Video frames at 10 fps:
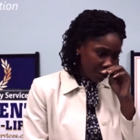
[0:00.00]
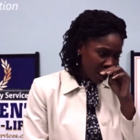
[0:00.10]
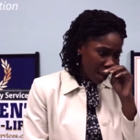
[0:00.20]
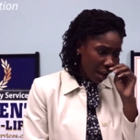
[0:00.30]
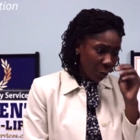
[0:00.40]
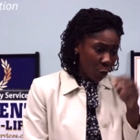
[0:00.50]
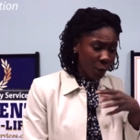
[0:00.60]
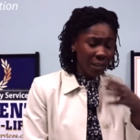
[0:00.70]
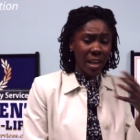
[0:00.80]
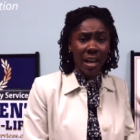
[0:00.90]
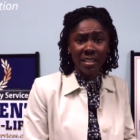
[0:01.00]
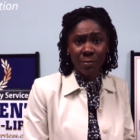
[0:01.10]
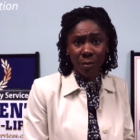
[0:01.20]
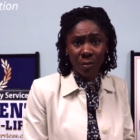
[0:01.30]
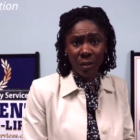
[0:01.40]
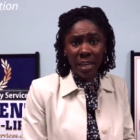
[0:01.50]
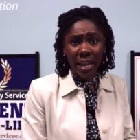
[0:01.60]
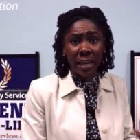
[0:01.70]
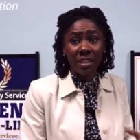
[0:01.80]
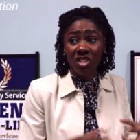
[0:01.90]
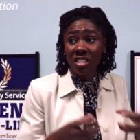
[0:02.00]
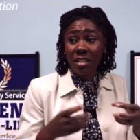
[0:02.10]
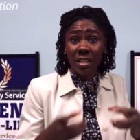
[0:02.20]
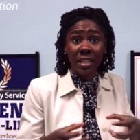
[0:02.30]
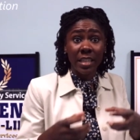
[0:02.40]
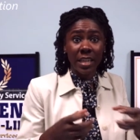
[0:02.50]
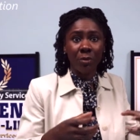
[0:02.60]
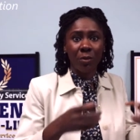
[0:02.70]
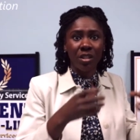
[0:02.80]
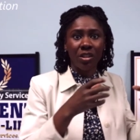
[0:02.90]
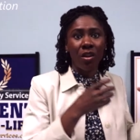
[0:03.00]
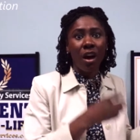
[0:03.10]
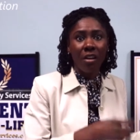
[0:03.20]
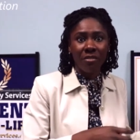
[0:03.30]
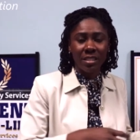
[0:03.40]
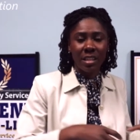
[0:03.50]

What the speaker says: who were in the hospital and just couldn't get rent to the office.